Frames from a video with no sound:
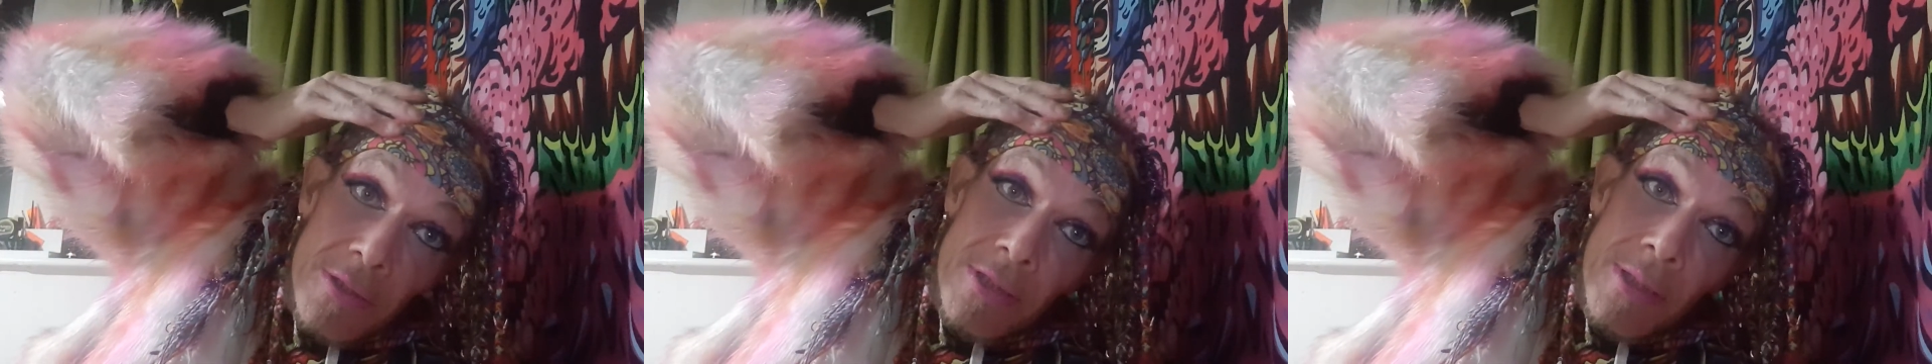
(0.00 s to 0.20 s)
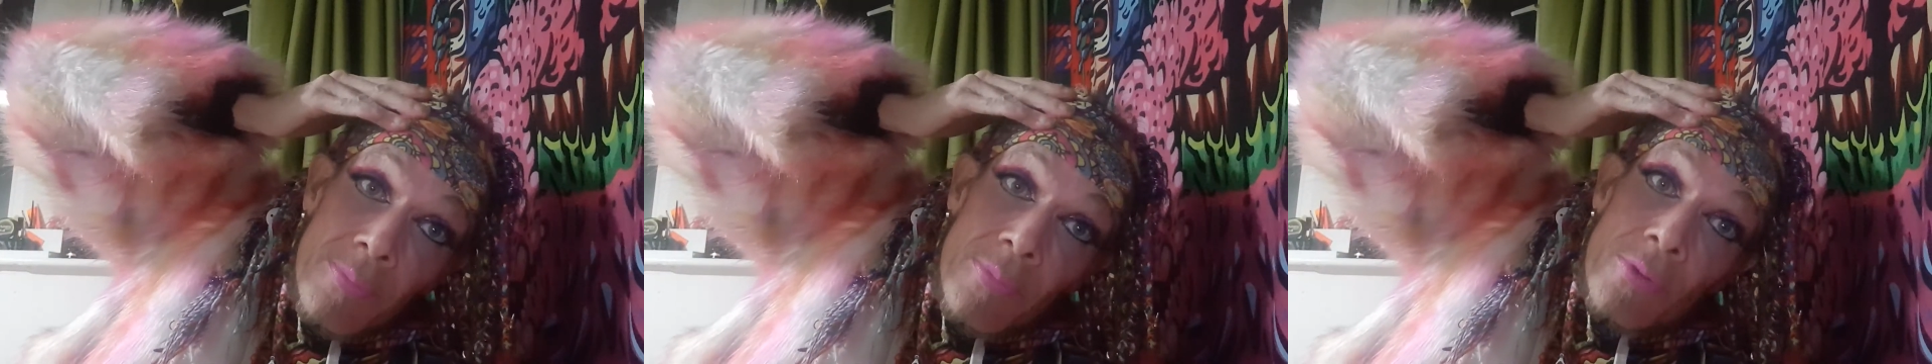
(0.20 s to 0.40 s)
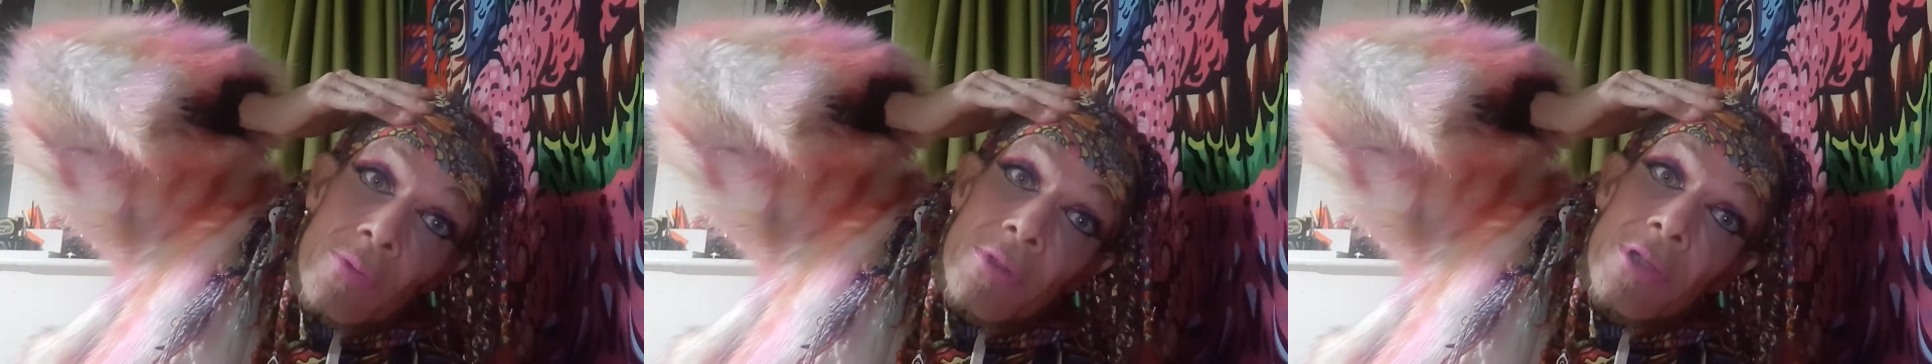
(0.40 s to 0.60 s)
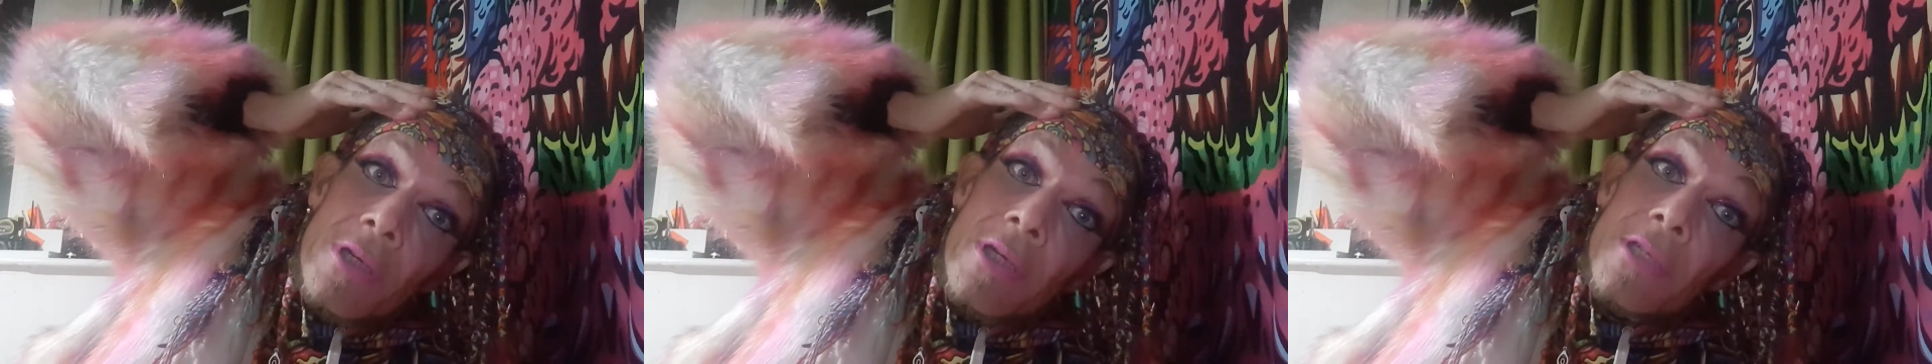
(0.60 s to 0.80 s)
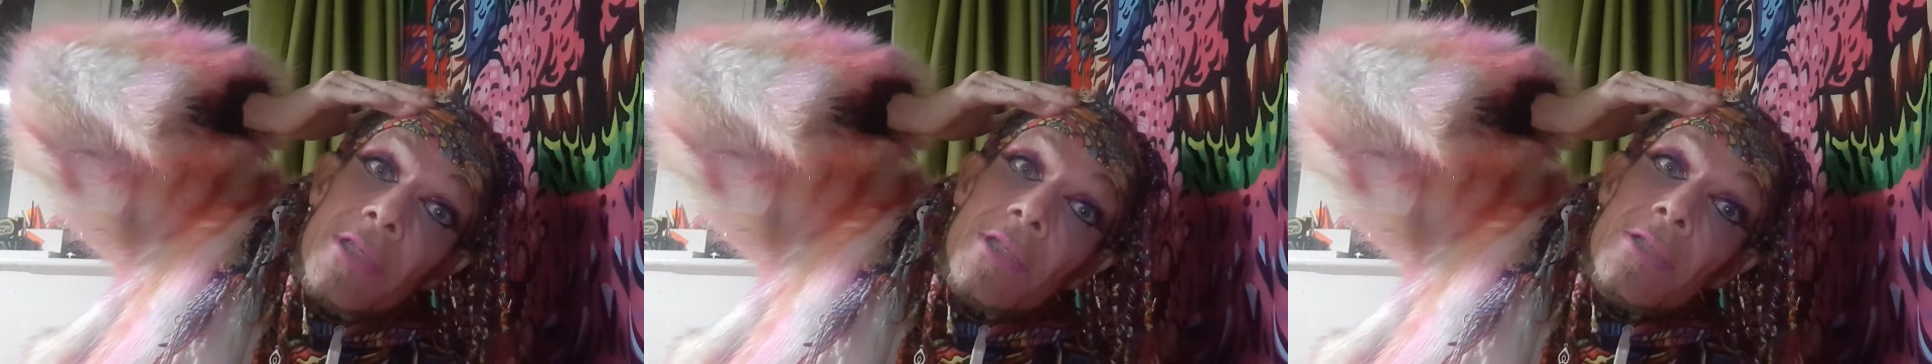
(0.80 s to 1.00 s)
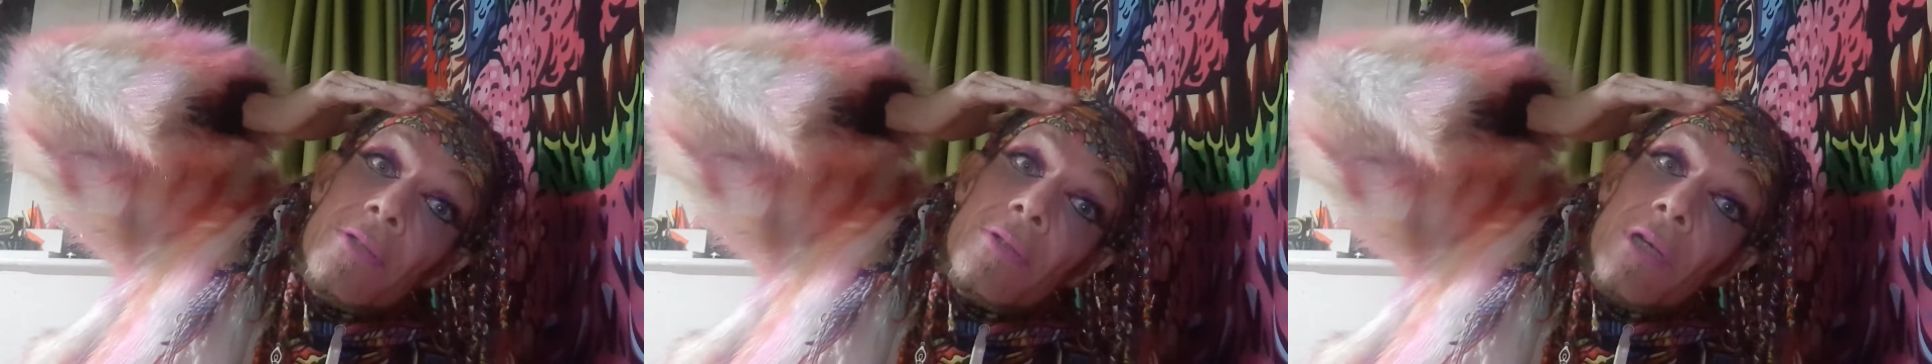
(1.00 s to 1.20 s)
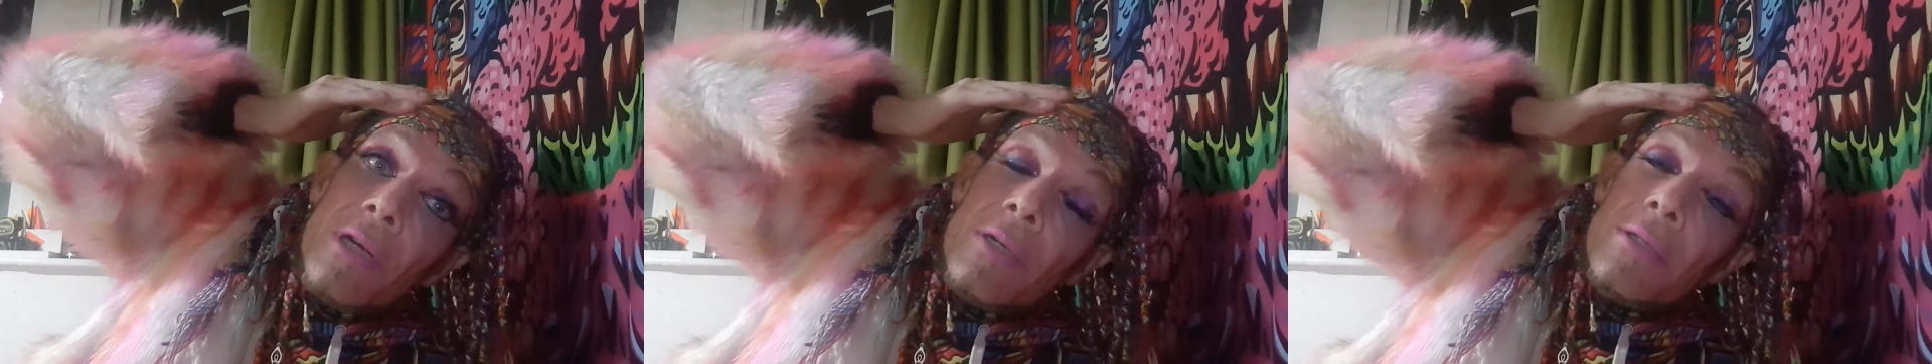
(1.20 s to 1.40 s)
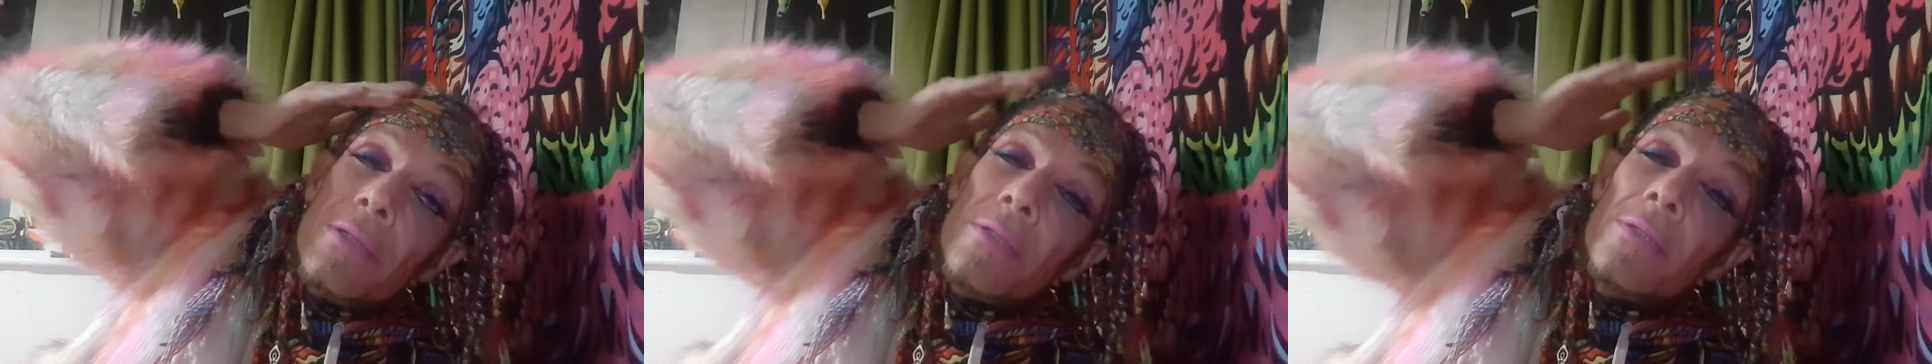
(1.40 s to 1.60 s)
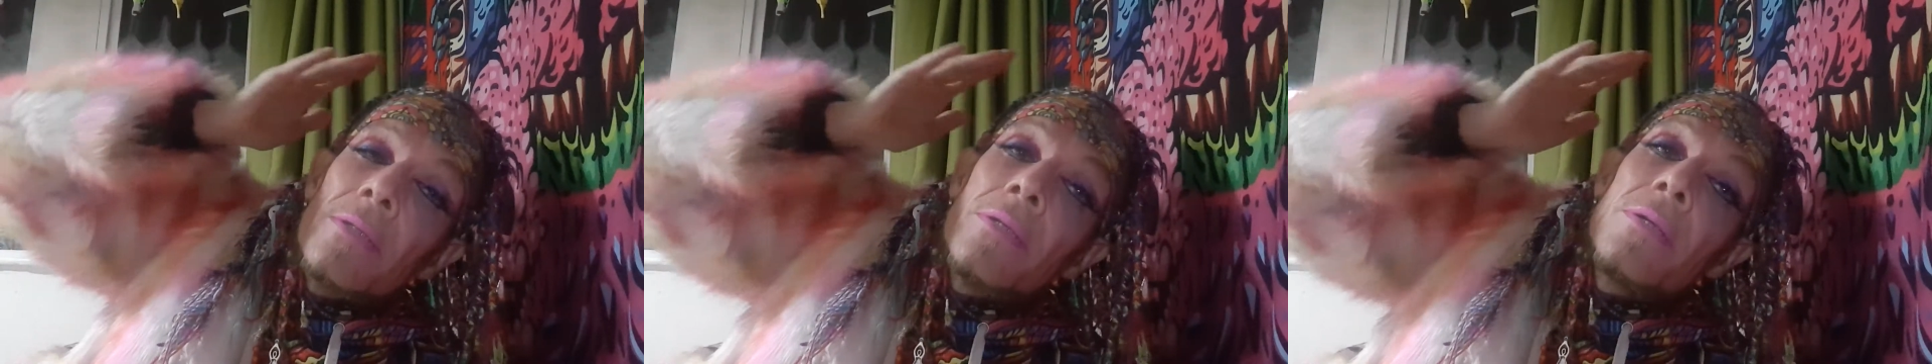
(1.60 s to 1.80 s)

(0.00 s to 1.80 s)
simple tonight, just two colours.